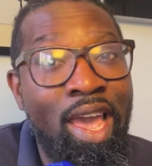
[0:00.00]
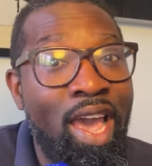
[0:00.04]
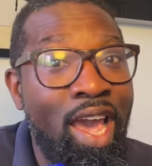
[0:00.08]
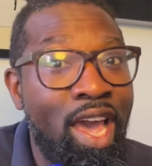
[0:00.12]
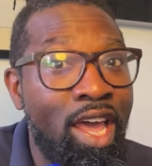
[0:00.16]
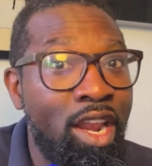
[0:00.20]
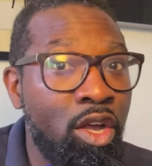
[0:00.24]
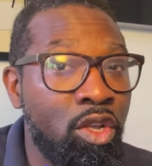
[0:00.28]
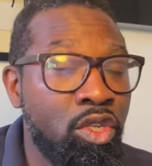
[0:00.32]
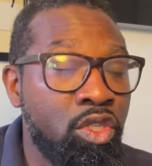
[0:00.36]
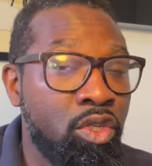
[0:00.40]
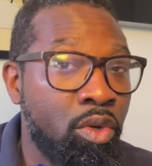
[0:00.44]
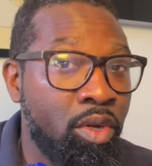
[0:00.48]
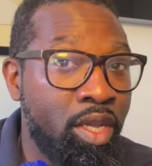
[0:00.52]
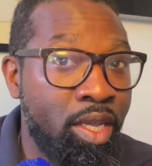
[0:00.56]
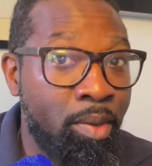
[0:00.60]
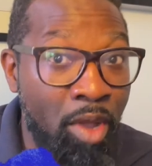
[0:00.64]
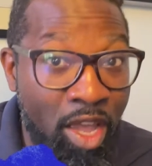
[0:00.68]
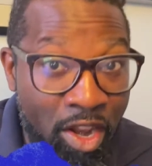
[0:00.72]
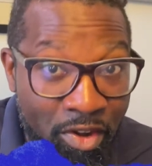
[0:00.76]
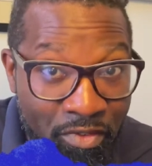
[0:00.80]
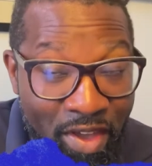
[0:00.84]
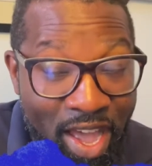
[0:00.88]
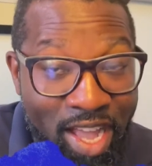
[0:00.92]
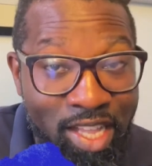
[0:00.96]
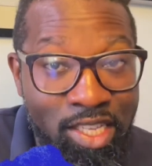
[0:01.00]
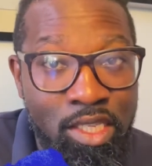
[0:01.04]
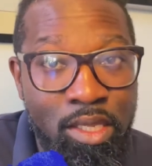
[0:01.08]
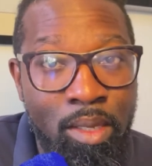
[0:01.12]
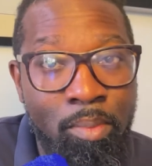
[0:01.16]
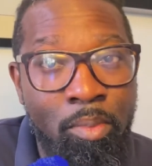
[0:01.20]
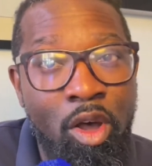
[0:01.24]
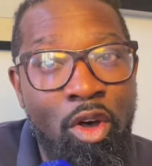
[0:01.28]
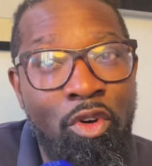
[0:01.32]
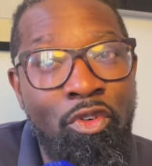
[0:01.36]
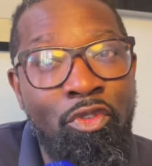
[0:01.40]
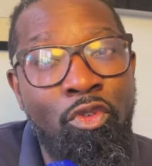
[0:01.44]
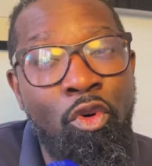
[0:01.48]
and also advance the
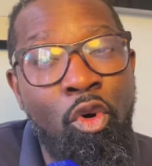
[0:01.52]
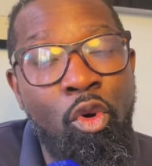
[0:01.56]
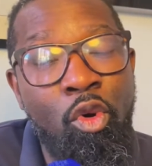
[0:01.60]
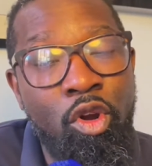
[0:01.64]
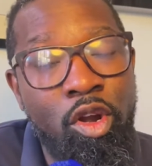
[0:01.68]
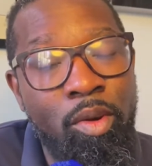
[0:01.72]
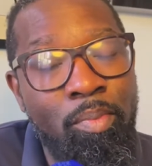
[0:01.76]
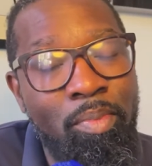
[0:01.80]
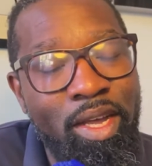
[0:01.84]
ball forward.